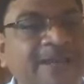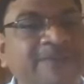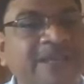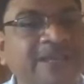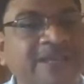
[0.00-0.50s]

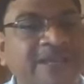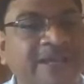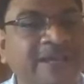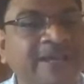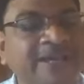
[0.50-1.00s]
me
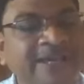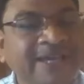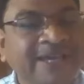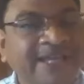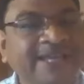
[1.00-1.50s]

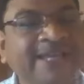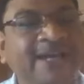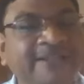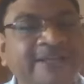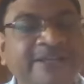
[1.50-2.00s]
any
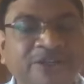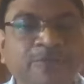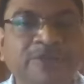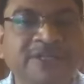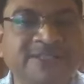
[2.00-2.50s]
other
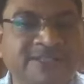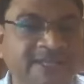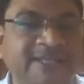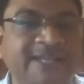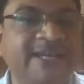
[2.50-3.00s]
tumors
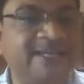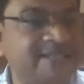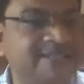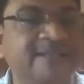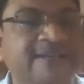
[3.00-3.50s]
in the
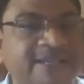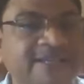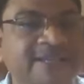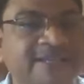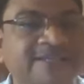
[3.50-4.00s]
adjacent
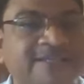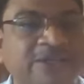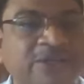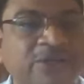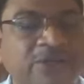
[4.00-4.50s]
regions
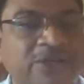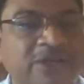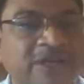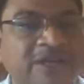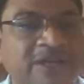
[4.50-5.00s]

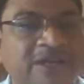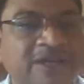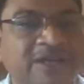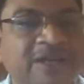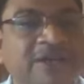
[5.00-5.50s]

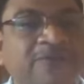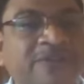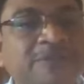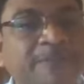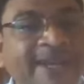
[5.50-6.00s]

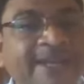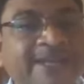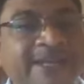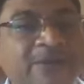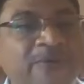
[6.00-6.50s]
which might
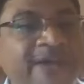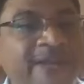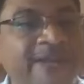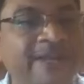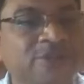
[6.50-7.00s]

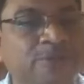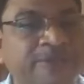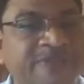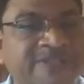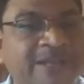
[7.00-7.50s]
require
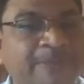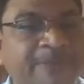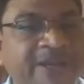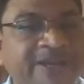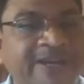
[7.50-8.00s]
superficial
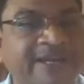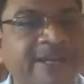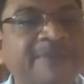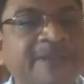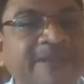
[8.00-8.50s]

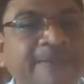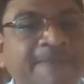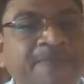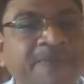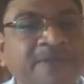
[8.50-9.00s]
parotidectomy?
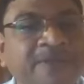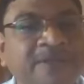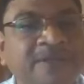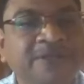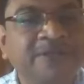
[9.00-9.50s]

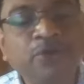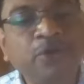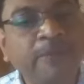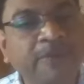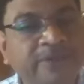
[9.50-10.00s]
Do you know
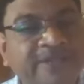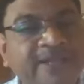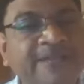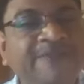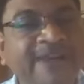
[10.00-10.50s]
about the
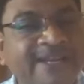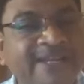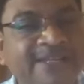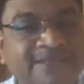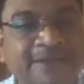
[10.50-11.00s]

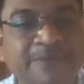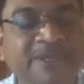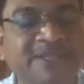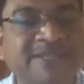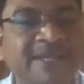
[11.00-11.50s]
lymphatics? Are
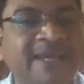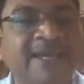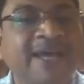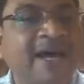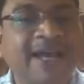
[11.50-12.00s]

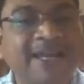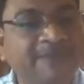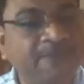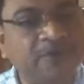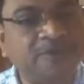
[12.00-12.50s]

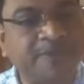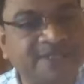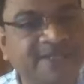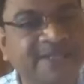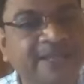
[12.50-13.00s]
lymph nodes
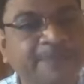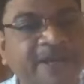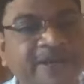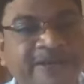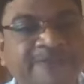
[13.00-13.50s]
present in the
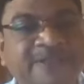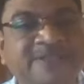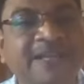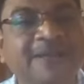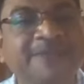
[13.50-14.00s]
parotid? First,
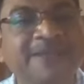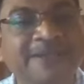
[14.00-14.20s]
tell me.